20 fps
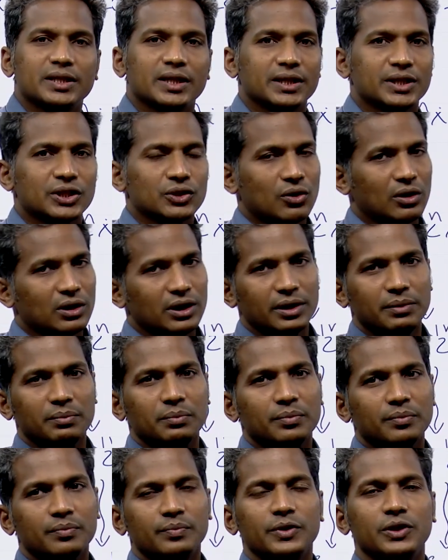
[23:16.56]
and solve
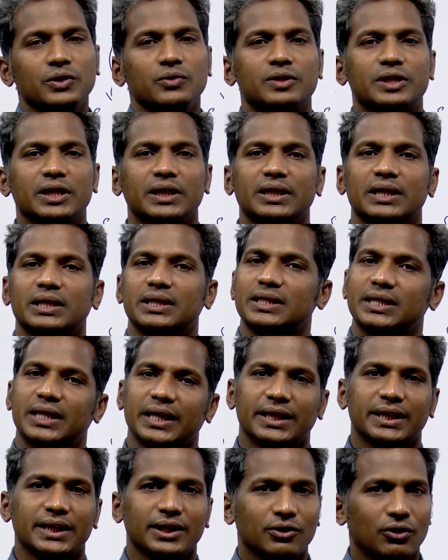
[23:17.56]
them using this
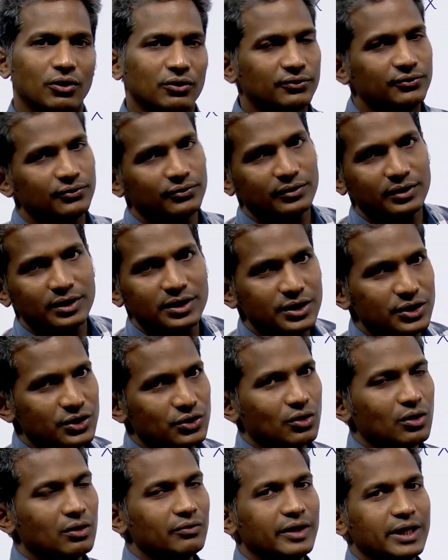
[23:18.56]
technique of
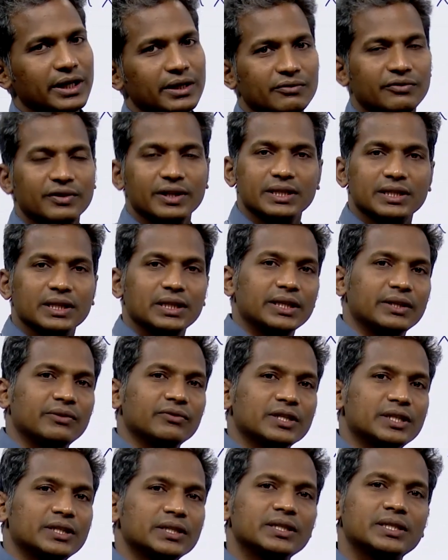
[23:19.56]
solving differential
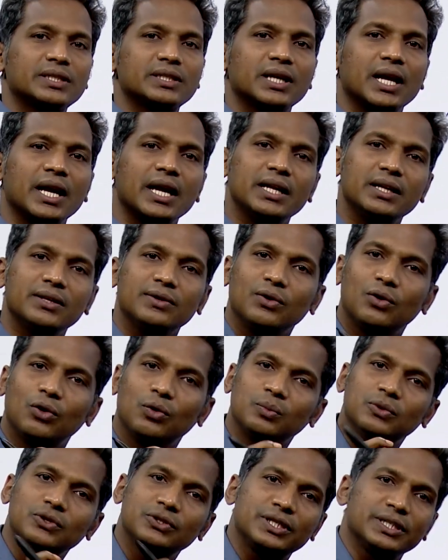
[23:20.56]
equations in
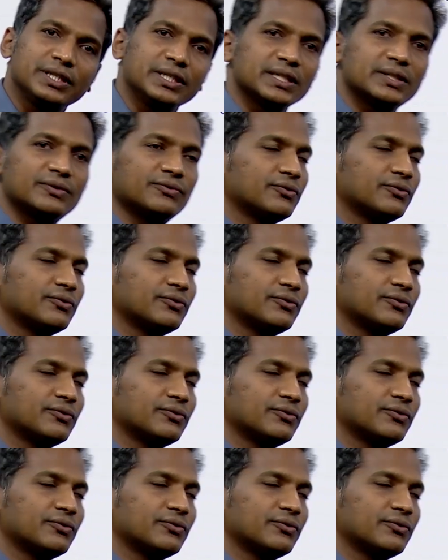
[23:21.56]
homogeneous